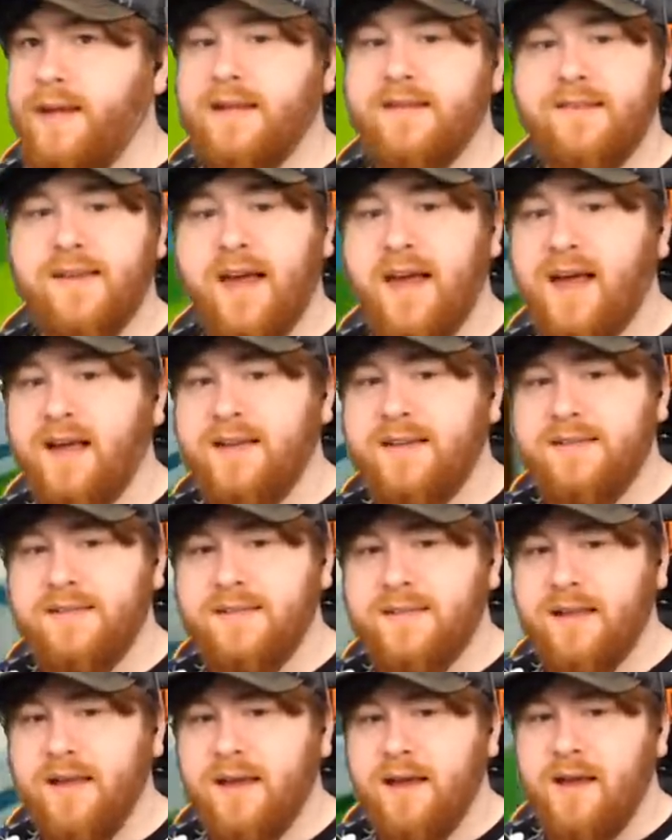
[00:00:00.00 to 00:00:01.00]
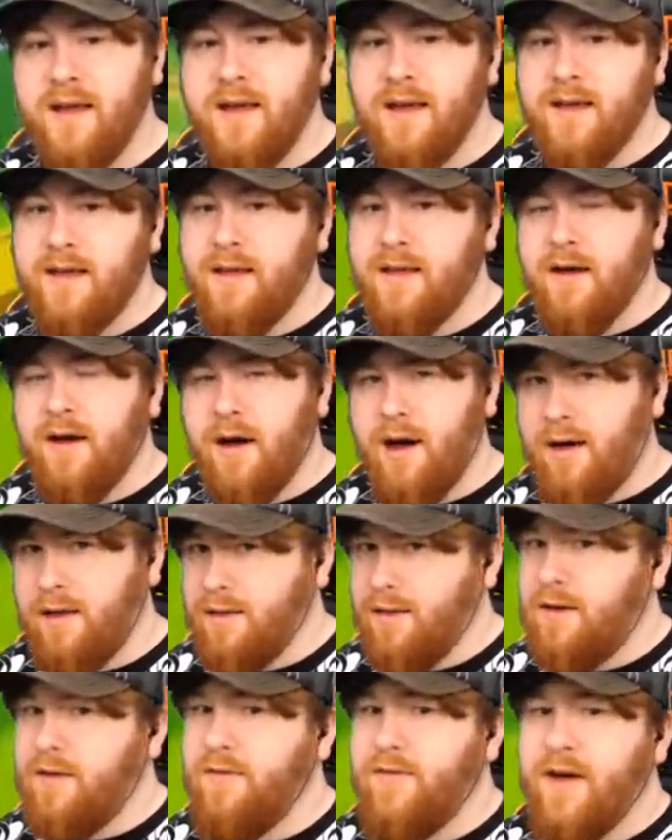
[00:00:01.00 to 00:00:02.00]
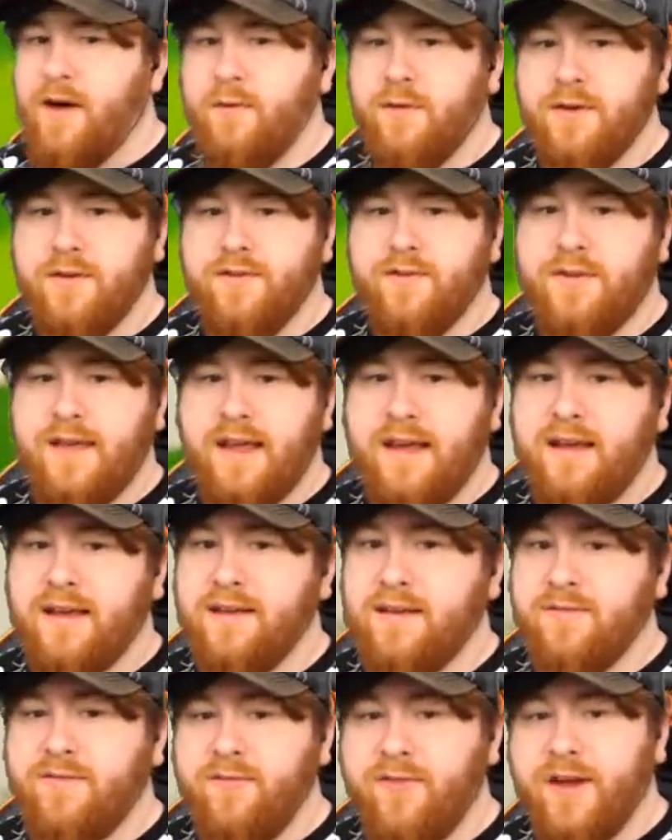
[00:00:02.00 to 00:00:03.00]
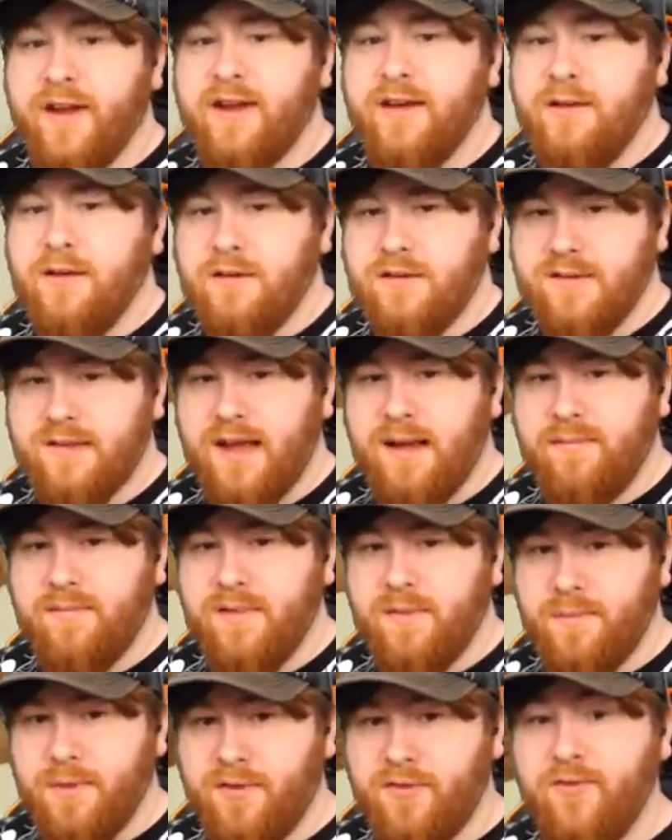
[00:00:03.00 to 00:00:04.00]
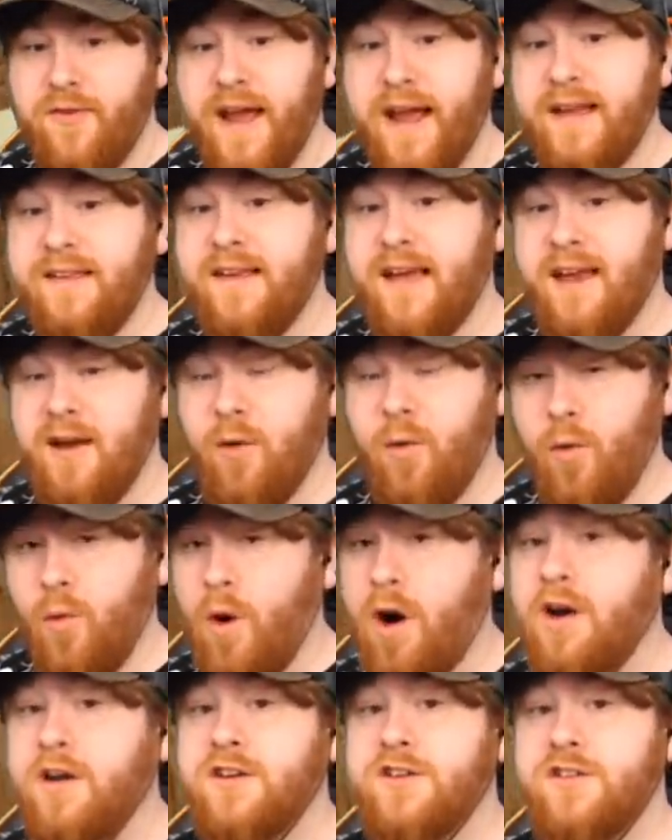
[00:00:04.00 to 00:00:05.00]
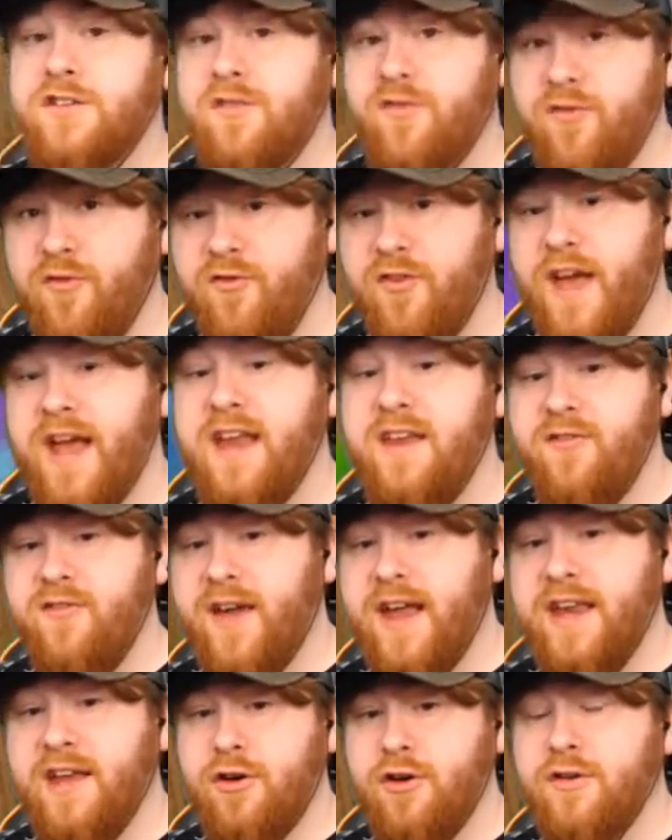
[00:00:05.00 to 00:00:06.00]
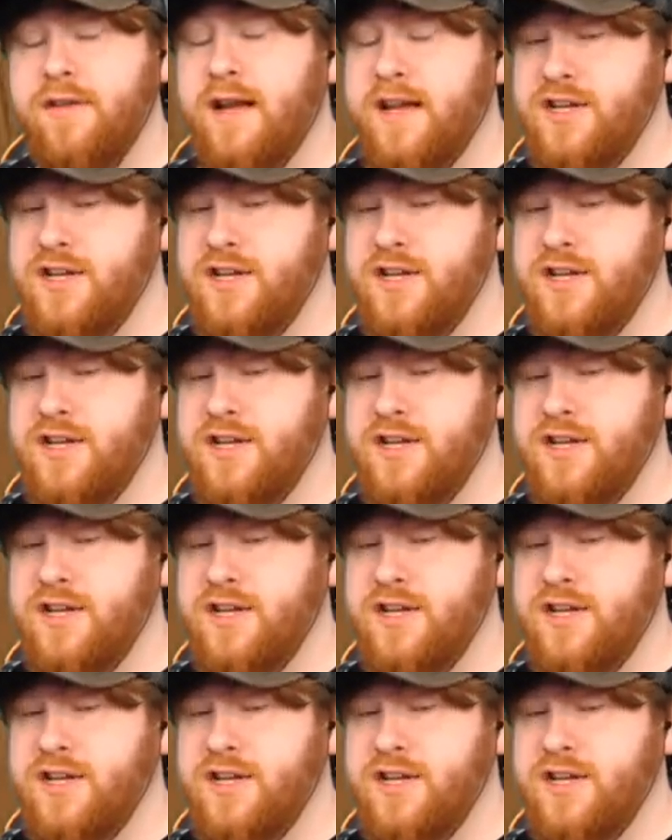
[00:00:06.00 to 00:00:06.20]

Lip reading: attacks. A lot of that would have taken a very long time to perfect, and it works very, very good.